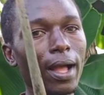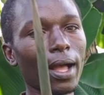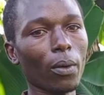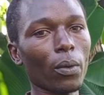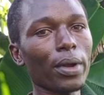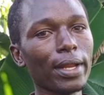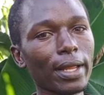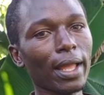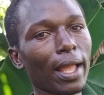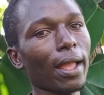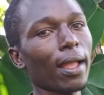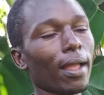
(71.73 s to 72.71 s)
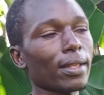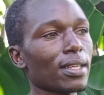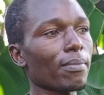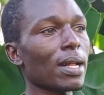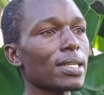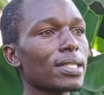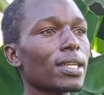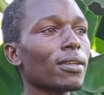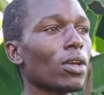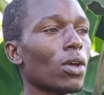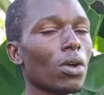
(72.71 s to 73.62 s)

a Woody uh, Samaltan,